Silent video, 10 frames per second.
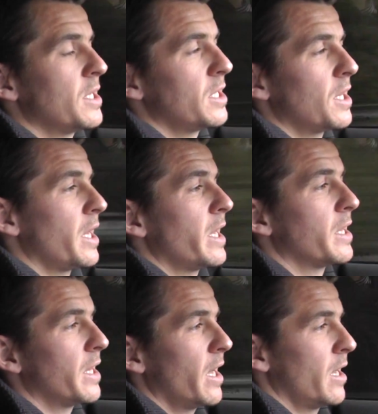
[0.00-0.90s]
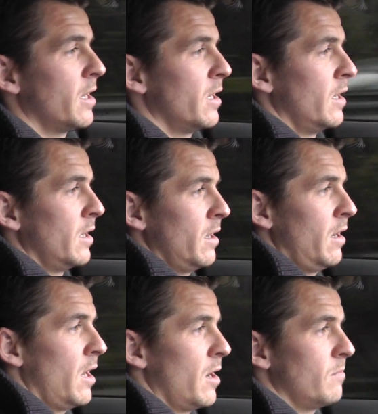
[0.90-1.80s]
you're thinking that,
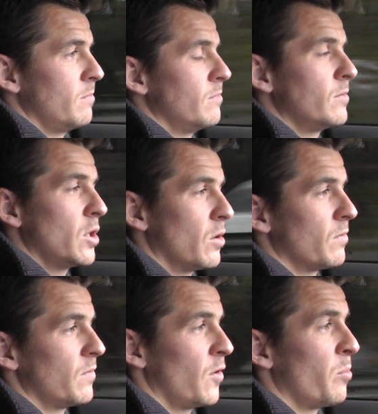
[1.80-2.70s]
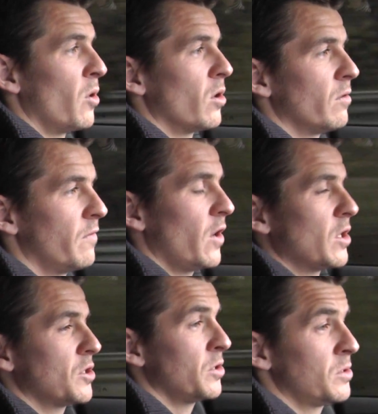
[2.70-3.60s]
you know, football will
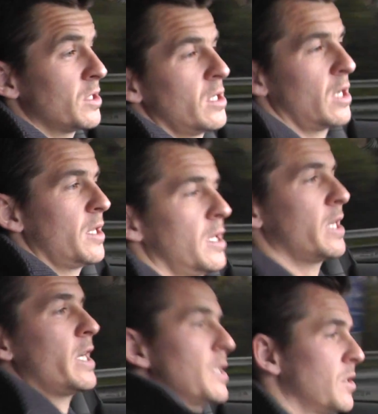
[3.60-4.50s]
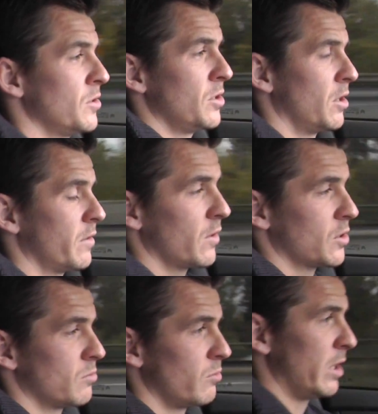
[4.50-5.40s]
follow suit, and it has done. You know, they've
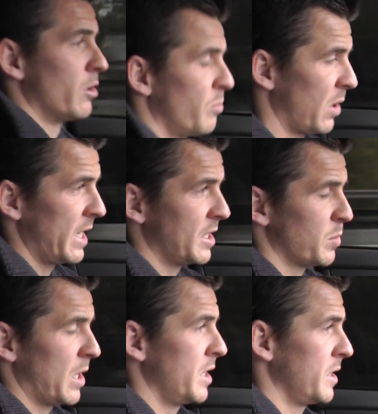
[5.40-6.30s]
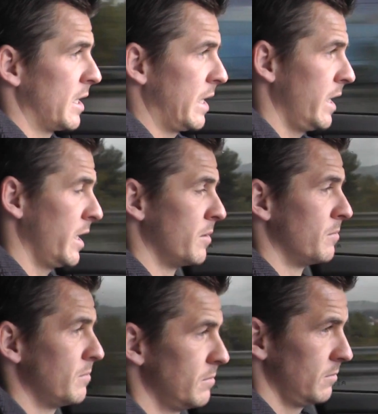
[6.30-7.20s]
got some really good players playing in the league,
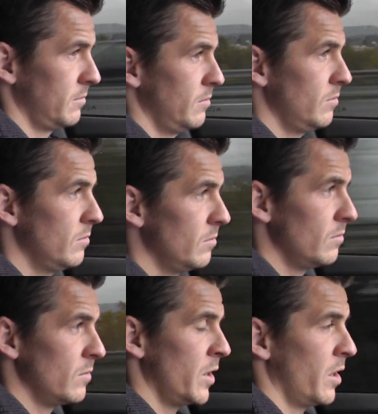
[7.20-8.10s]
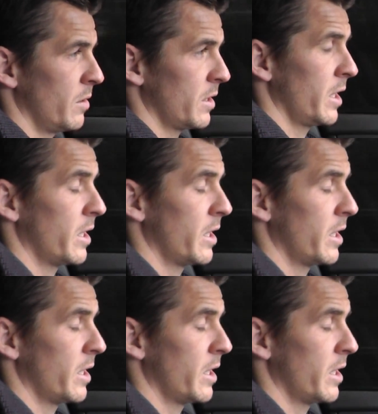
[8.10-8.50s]
and you know, I